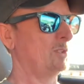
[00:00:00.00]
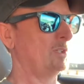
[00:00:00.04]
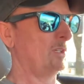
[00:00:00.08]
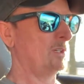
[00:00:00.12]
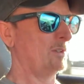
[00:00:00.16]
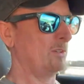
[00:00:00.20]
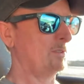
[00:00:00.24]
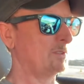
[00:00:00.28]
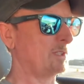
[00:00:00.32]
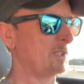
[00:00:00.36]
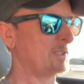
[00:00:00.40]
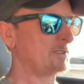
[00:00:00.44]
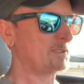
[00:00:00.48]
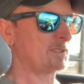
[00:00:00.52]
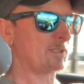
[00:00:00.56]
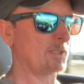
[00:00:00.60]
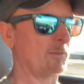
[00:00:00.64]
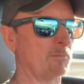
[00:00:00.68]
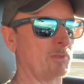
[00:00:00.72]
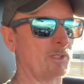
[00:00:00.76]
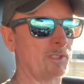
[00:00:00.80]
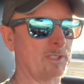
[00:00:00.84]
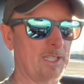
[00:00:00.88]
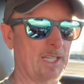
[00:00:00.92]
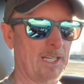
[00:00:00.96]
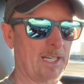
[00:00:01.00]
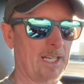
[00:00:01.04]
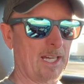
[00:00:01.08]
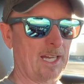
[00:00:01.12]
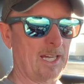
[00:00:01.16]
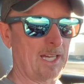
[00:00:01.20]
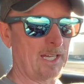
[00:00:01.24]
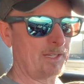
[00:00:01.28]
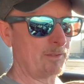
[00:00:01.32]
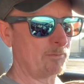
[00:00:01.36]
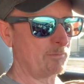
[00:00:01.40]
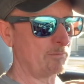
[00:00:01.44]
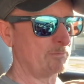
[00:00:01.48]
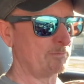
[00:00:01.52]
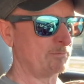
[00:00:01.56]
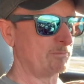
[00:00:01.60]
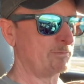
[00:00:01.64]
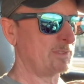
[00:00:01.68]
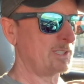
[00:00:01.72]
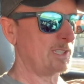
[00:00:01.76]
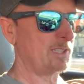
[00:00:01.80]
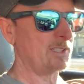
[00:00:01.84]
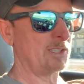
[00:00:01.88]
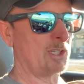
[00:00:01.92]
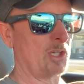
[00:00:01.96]
that's something that I
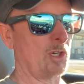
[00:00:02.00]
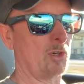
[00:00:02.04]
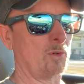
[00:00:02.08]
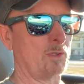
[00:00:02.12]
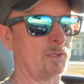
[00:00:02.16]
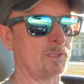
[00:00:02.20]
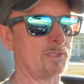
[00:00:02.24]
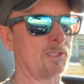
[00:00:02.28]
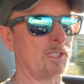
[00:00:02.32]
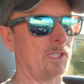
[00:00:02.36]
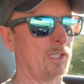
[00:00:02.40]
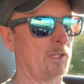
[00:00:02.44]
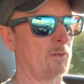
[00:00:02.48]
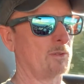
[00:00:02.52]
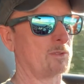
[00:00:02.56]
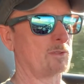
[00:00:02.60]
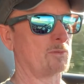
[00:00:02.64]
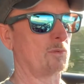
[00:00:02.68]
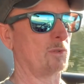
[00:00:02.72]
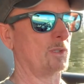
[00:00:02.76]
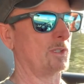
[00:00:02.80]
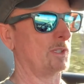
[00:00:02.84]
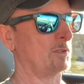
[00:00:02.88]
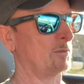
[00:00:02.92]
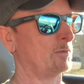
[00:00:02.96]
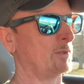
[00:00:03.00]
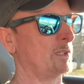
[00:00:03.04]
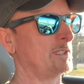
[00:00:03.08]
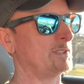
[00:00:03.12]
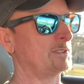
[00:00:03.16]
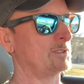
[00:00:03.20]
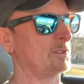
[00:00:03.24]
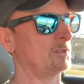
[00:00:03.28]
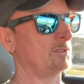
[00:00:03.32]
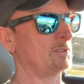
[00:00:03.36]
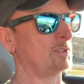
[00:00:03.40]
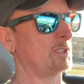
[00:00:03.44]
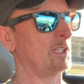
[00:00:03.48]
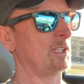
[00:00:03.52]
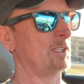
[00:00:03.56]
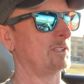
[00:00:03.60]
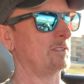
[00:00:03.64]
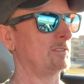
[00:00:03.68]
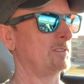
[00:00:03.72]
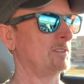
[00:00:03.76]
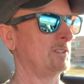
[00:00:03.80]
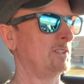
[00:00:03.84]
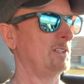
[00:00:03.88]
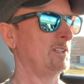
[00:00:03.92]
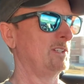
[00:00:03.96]
didn't know until I was really researching.
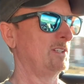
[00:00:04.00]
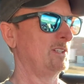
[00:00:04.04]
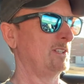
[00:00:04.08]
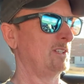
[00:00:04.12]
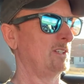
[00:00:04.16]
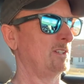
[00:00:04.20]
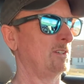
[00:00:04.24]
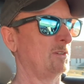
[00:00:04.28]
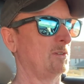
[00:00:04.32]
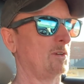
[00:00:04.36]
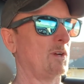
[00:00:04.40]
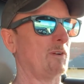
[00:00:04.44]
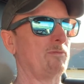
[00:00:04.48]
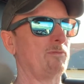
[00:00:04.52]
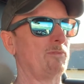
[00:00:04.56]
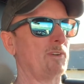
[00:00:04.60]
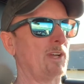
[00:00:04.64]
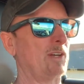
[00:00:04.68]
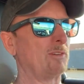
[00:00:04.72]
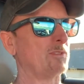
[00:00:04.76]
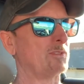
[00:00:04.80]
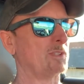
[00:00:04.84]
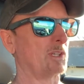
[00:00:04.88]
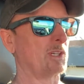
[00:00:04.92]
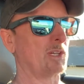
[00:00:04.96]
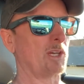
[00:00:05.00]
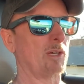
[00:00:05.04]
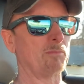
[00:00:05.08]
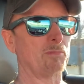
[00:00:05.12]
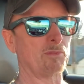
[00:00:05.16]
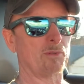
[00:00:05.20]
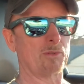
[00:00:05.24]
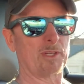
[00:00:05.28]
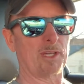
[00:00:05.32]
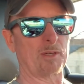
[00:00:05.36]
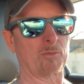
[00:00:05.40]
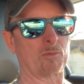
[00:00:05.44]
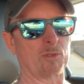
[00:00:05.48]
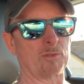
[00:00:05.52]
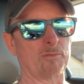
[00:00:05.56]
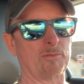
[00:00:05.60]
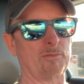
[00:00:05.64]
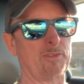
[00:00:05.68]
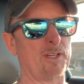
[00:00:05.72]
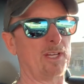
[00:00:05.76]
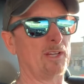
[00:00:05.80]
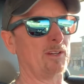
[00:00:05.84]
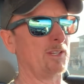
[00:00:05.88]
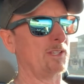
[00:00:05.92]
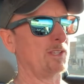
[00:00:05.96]
I found a couple that were
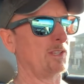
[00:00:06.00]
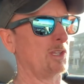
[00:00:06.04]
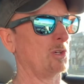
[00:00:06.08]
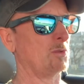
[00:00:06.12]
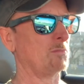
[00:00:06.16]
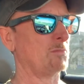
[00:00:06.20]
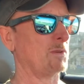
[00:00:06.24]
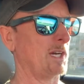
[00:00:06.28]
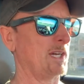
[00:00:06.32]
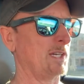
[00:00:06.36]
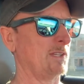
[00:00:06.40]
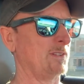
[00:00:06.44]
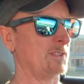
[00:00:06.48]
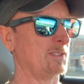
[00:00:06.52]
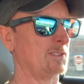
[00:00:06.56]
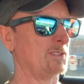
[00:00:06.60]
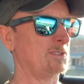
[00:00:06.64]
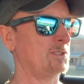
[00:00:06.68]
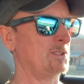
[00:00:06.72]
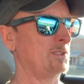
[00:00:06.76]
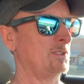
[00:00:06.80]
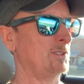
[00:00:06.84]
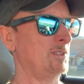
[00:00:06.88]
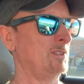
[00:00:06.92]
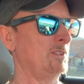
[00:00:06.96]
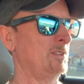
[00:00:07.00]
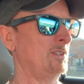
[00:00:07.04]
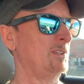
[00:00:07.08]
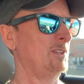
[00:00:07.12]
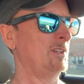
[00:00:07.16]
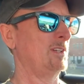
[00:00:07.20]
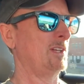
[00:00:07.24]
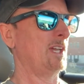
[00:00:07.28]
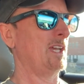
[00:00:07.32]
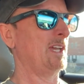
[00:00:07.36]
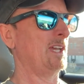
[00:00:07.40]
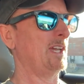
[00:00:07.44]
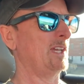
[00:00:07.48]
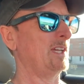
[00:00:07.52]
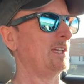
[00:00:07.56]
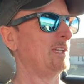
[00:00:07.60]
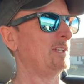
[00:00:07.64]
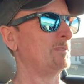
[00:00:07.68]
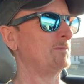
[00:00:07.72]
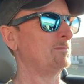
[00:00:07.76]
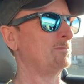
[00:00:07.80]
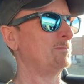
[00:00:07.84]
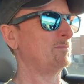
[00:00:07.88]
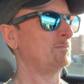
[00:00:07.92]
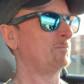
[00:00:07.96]
very low mileage,
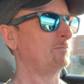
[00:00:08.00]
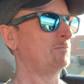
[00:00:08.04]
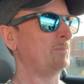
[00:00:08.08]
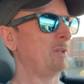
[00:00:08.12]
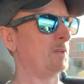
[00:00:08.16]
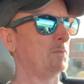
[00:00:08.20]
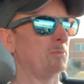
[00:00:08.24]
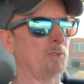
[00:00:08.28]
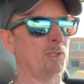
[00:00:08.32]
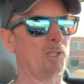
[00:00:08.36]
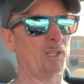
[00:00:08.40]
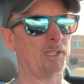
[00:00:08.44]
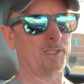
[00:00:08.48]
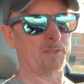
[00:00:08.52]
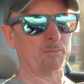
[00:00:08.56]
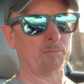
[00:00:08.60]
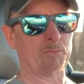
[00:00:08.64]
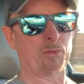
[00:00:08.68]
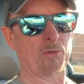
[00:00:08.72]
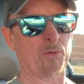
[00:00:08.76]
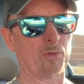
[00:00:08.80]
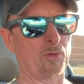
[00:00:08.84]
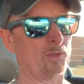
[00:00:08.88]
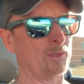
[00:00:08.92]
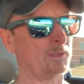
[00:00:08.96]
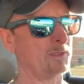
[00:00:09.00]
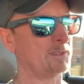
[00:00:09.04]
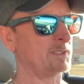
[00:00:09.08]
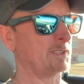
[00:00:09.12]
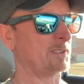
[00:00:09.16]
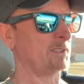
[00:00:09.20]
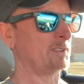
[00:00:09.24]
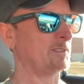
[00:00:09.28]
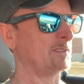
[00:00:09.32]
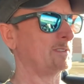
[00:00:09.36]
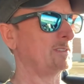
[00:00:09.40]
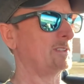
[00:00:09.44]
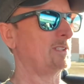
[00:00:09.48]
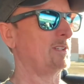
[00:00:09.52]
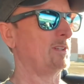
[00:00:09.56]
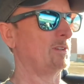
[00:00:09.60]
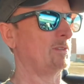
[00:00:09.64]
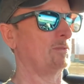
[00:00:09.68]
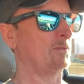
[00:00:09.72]
and people on the boards and the